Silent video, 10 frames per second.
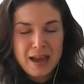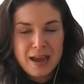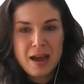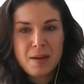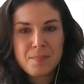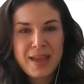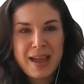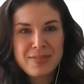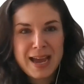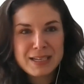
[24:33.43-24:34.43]

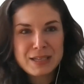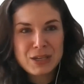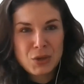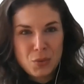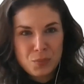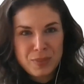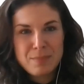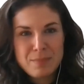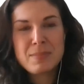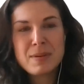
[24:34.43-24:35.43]
and that they
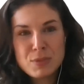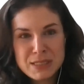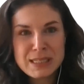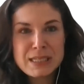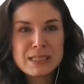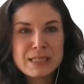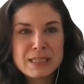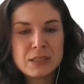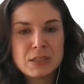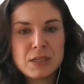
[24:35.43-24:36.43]
might be
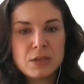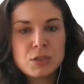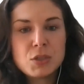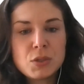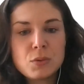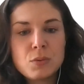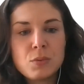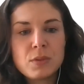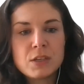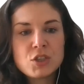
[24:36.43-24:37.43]
resistant to
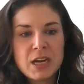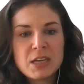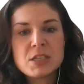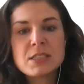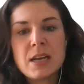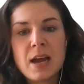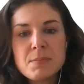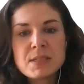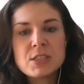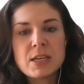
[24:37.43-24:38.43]
the changes that I'm
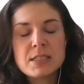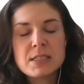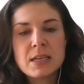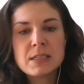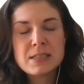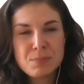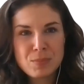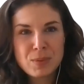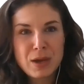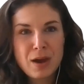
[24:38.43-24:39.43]
suggesting simply
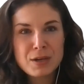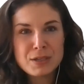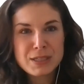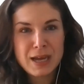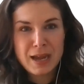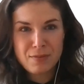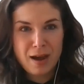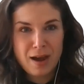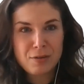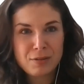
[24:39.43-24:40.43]
because I have a
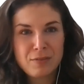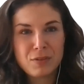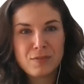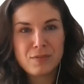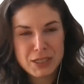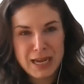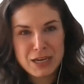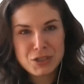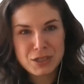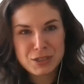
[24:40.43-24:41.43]
higher level of
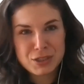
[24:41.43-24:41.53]
education.